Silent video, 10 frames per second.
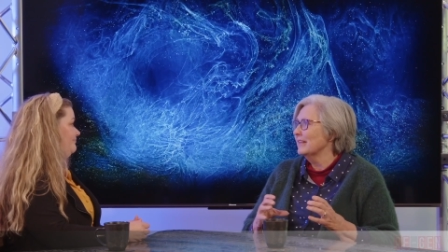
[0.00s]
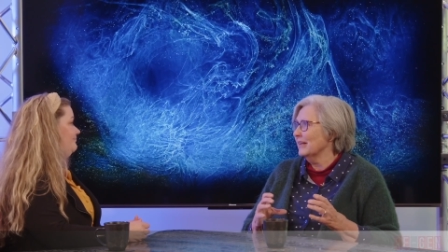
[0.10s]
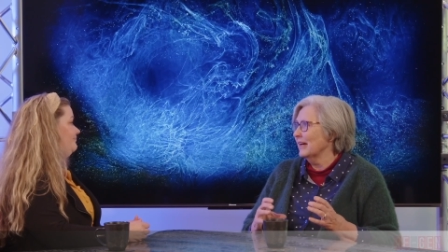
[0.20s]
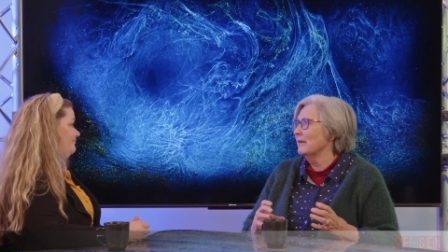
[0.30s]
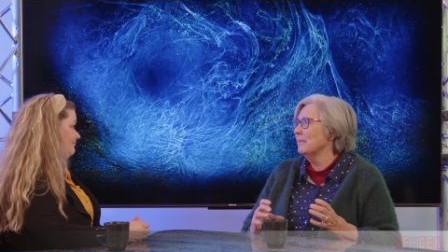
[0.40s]

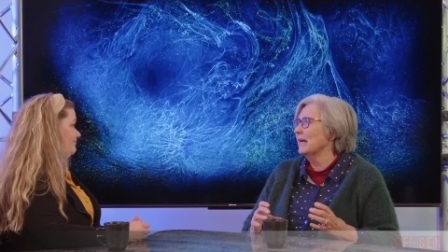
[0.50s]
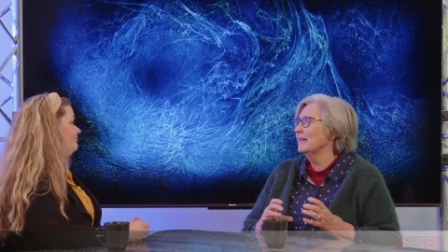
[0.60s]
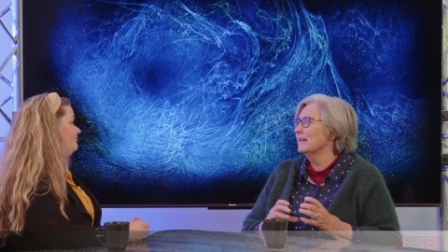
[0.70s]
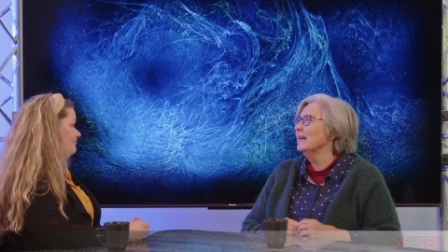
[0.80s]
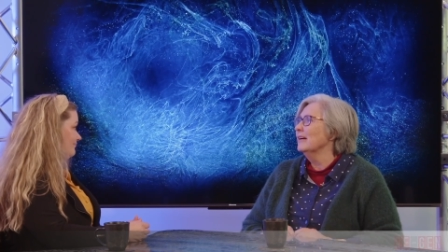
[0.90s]
that had
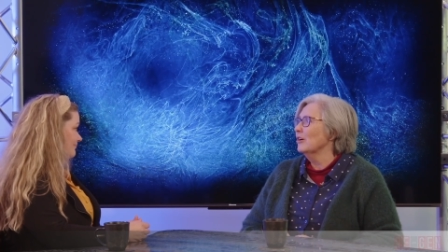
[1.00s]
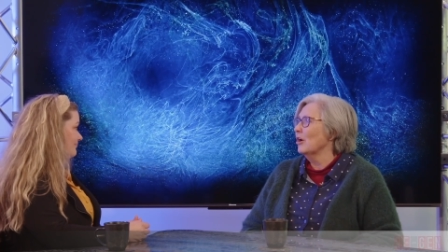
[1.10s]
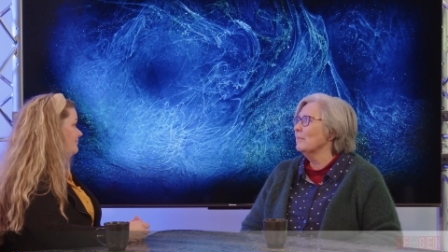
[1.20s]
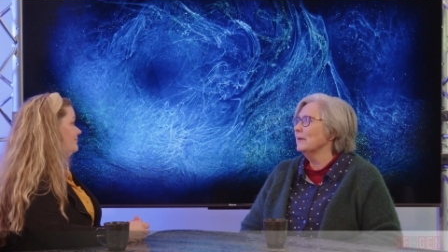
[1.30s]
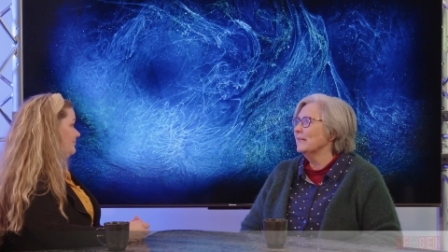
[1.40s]
been
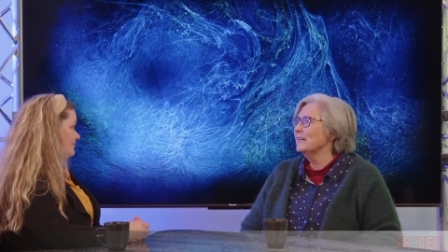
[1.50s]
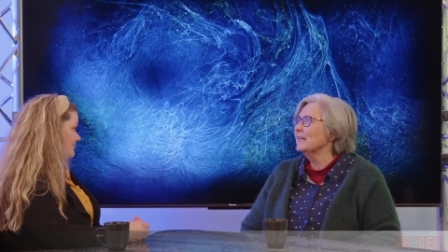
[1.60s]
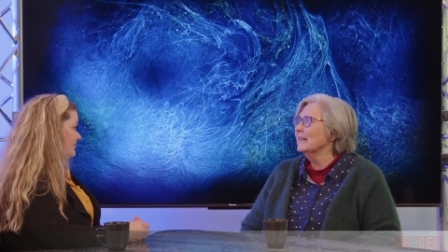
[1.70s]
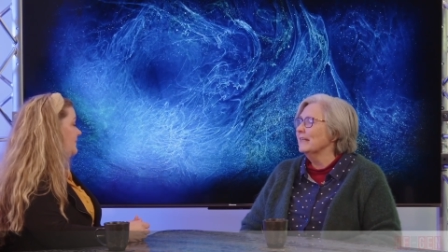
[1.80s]
copied.